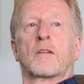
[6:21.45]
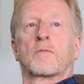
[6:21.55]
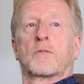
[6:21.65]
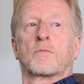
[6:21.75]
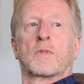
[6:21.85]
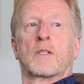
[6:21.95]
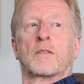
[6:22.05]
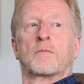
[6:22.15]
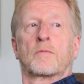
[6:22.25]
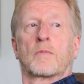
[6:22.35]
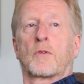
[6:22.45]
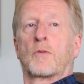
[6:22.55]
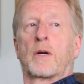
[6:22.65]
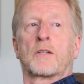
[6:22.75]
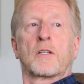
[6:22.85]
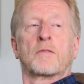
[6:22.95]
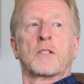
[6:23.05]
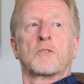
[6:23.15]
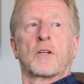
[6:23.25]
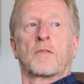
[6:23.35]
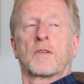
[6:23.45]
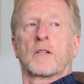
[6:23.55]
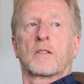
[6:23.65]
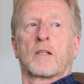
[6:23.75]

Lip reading: I've come back to living in Sheffield.